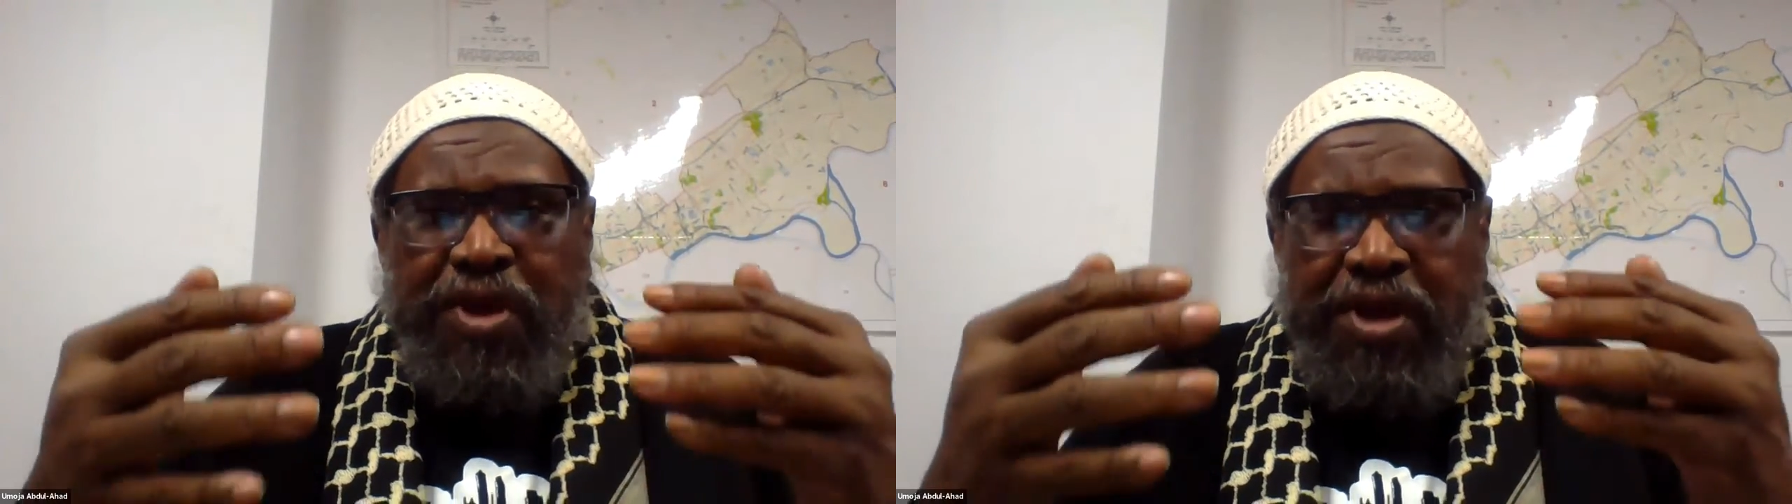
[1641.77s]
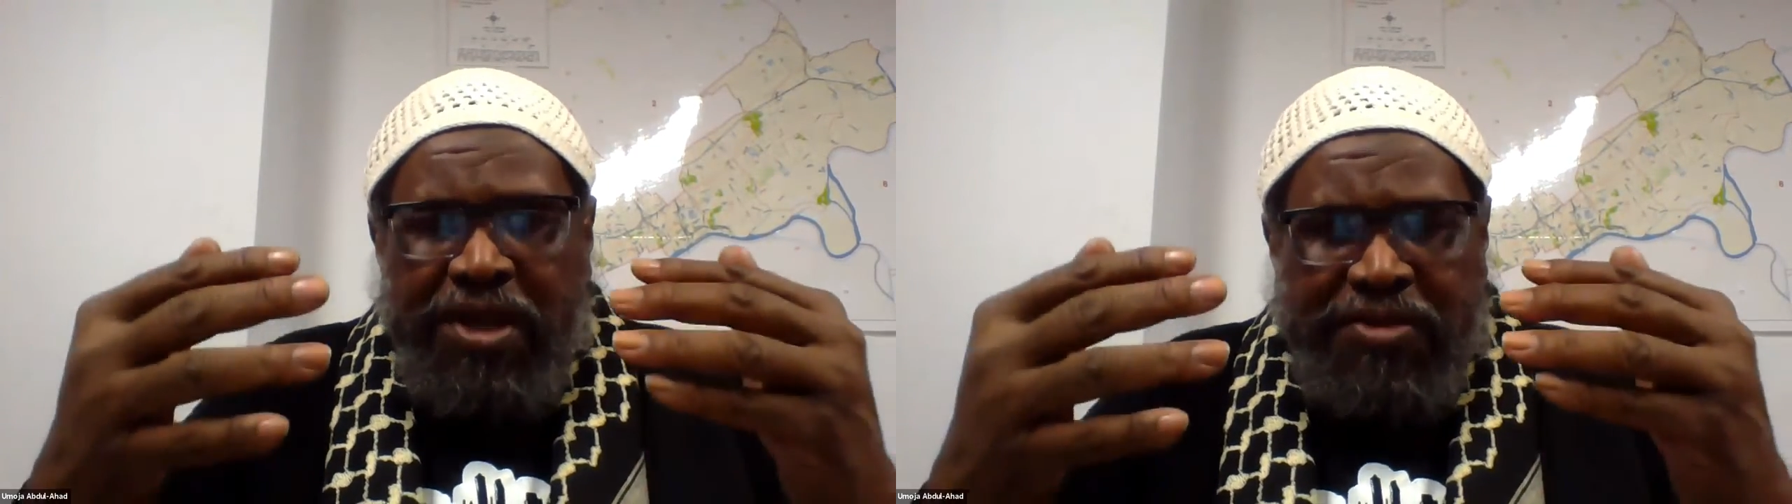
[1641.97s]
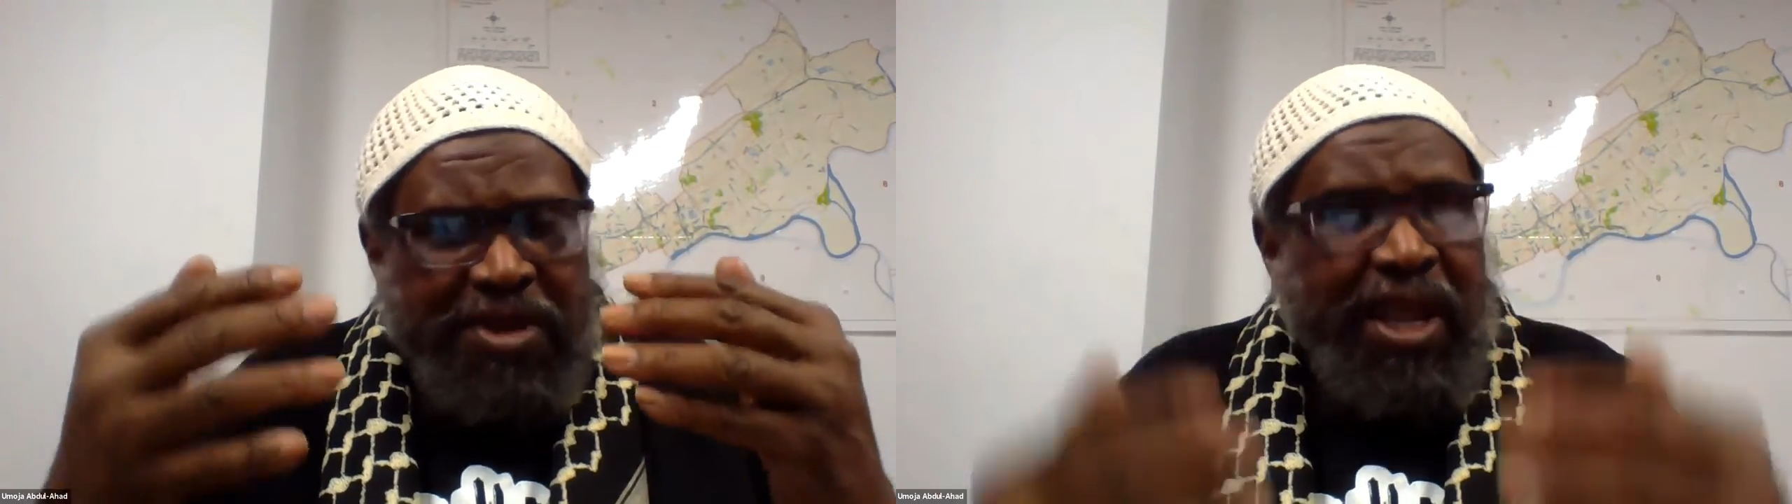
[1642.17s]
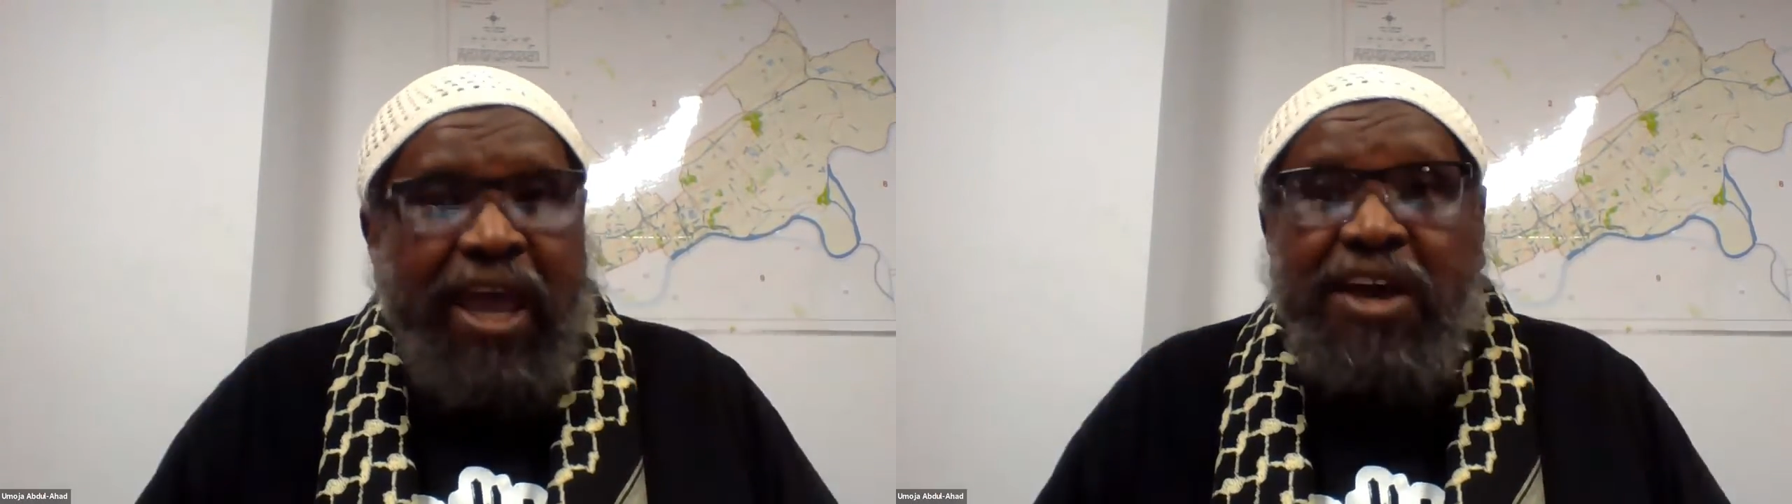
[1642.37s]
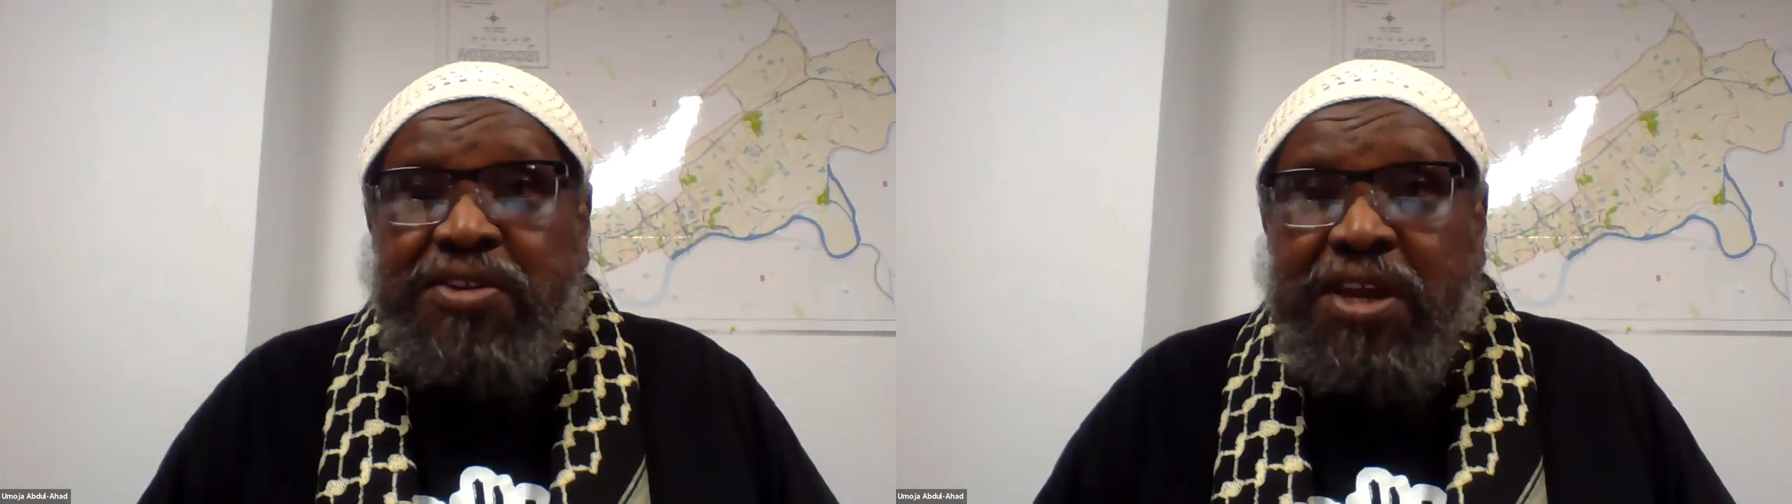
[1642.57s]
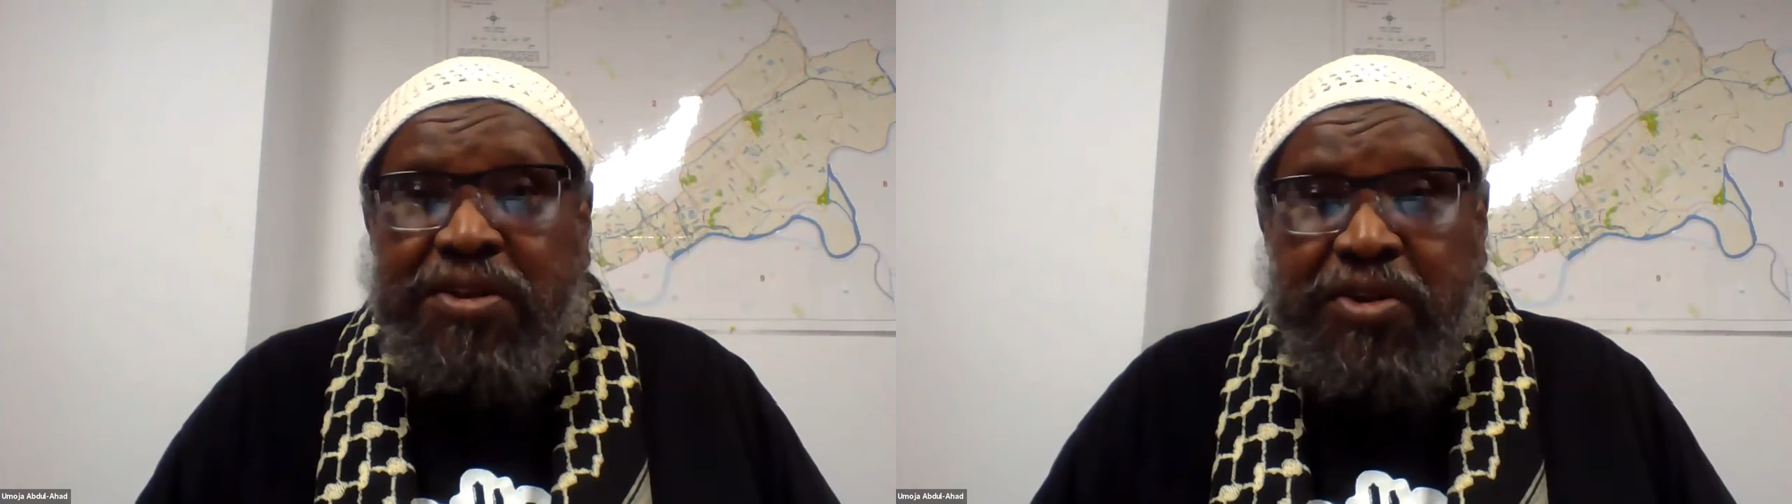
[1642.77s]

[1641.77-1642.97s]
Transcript: It's now that,